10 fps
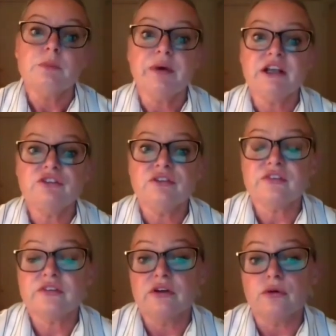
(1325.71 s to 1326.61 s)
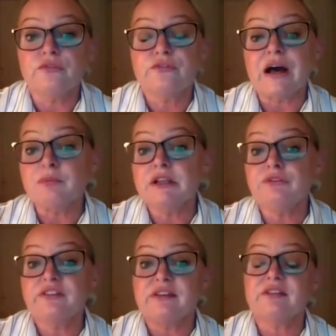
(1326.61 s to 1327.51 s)
Patients or family
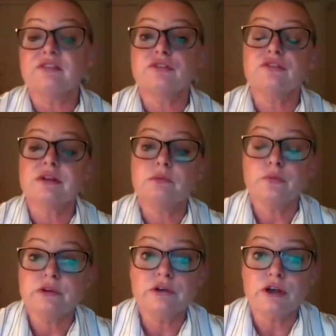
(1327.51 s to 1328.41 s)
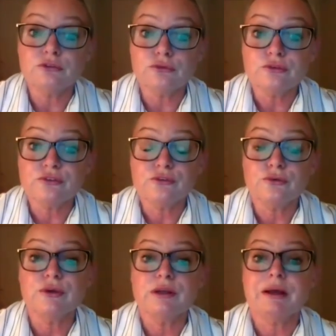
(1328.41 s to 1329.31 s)
resistance, because we're not just
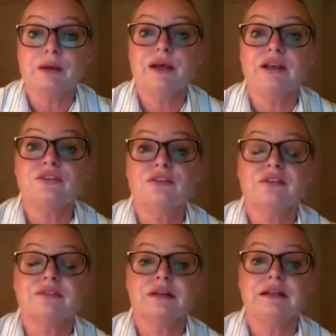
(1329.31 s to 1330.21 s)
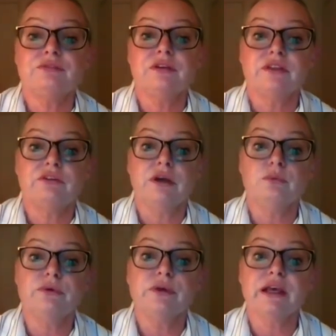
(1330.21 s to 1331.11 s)
talking about patients delivering their own
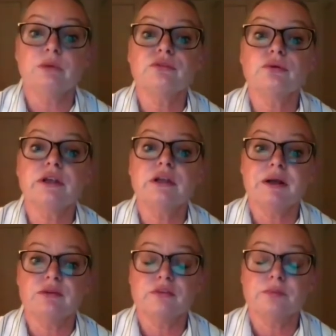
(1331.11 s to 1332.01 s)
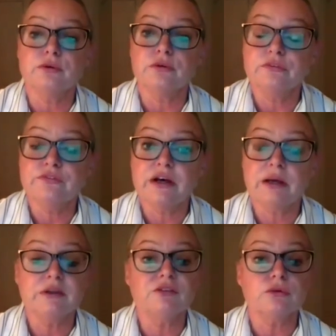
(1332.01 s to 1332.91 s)
wound care, we're talking about support from
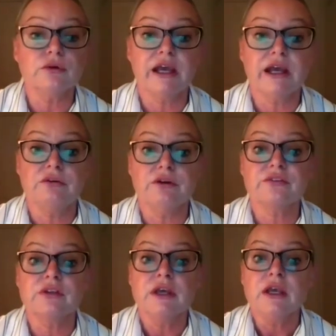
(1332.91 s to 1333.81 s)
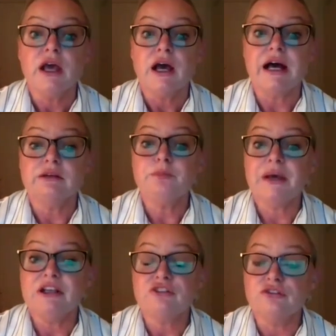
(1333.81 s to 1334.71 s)
families or carers and
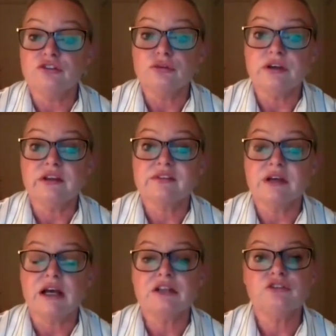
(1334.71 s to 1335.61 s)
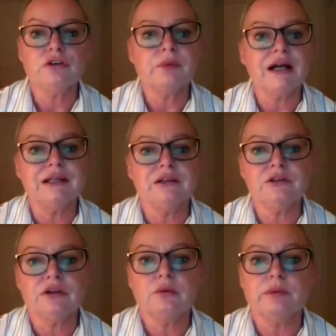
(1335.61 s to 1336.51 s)
patient choice. And you might, you
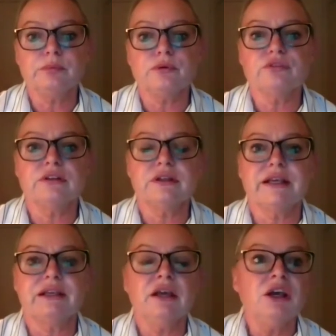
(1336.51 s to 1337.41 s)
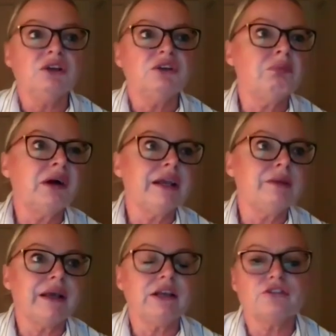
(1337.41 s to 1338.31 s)
know, importantly, you
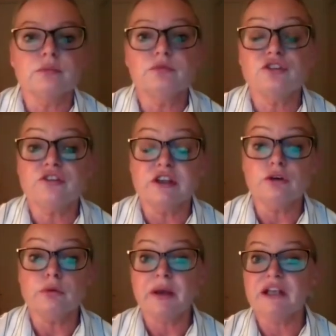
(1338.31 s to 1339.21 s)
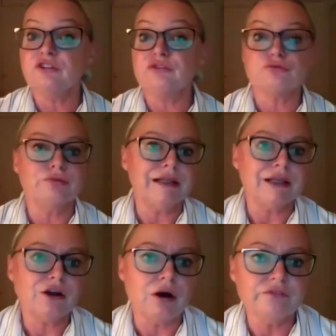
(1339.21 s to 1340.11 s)
might make assumptions that your patient's
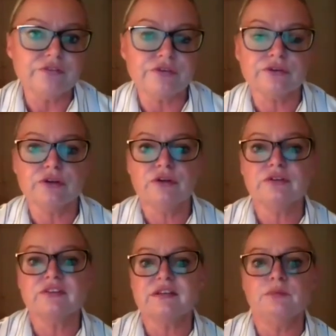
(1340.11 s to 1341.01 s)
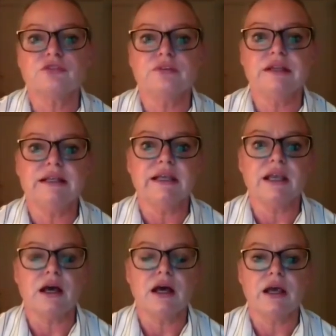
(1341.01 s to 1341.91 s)
really confident, seems
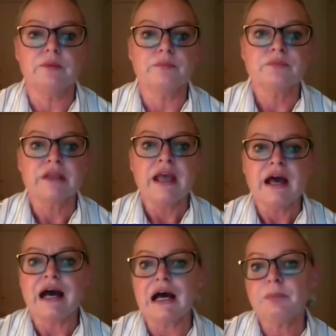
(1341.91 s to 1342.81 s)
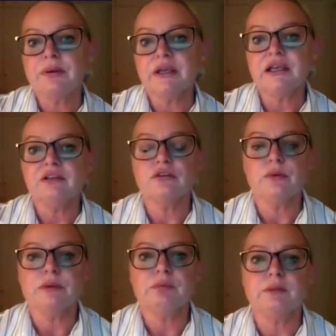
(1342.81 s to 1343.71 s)
really happy to
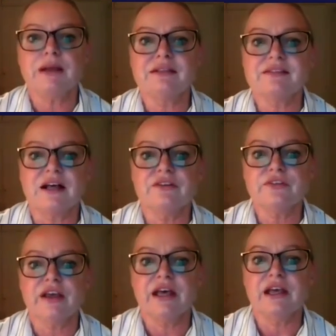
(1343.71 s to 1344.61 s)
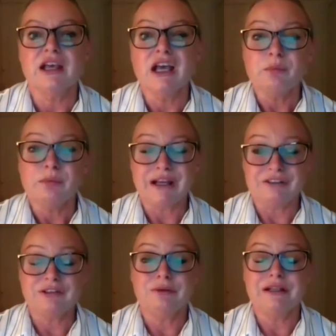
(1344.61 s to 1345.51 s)
implement self-care, but
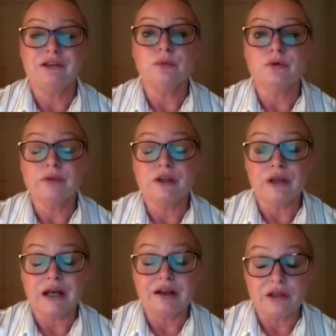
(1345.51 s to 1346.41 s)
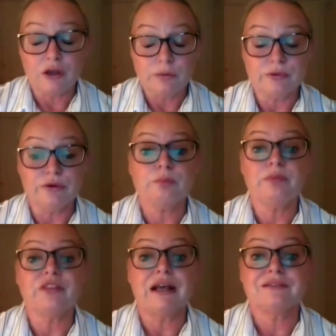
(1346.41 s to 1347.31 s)
actually when you open up
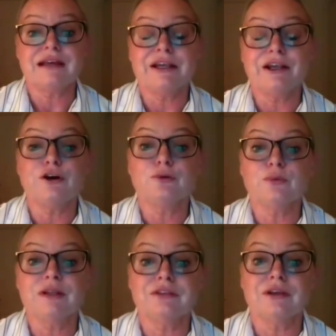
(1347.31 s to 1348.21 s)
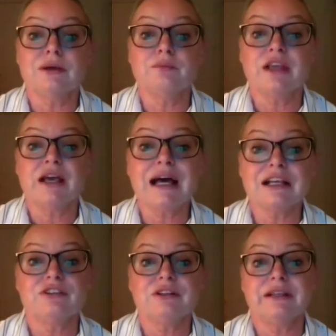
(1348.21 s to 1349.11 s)
that dialogue with them, they're
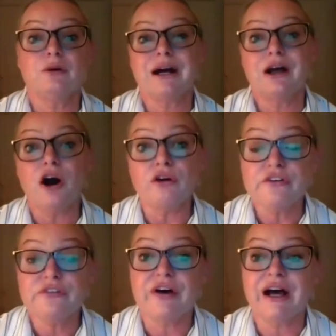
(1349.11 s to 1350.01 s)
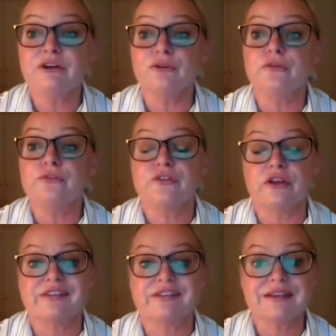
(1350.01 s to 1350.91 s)
actually quite horrified or
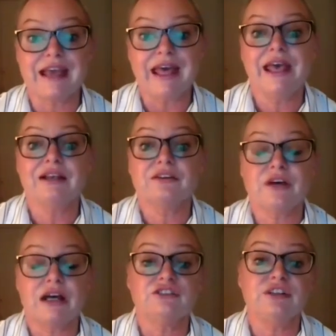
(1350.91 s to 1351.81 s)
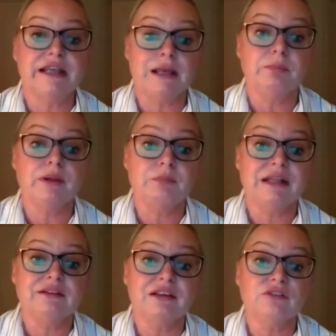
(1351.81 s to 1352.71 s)
scared of actually
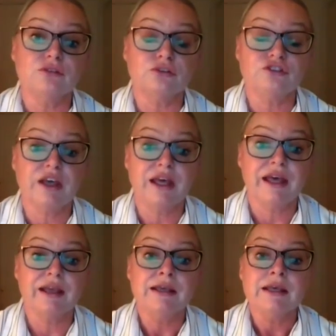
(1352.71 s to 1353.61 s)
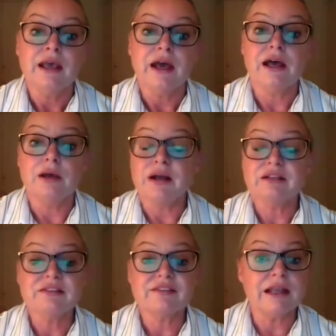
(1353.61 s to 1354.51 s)
implementing such care.
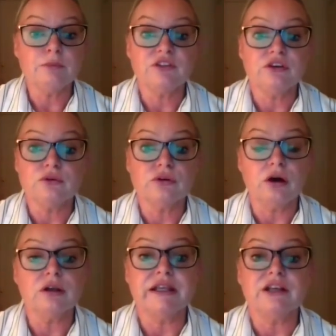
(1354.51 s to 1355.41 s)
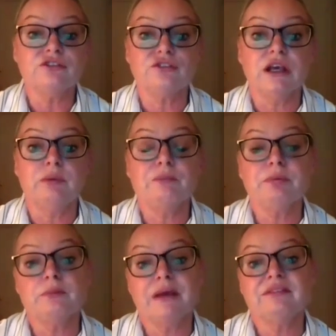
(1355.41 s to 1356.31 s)
And same with your colleagues, you know,
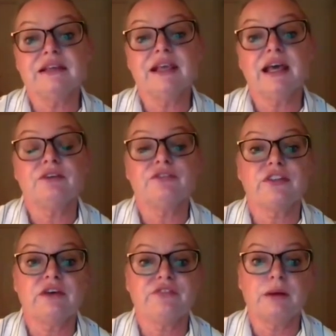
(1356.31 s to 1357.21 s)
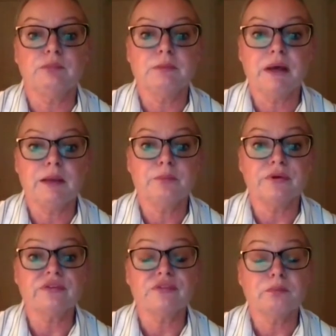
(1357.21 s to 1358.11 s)
implementing care for their family
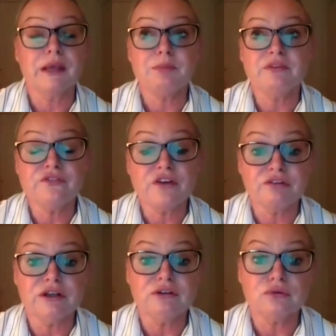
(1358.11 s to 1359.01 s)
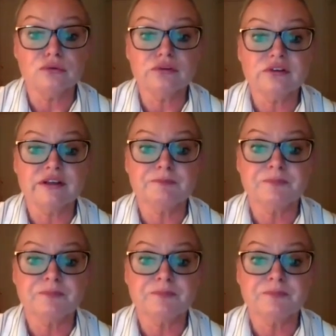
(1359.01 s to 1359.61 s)
members may be very daunting.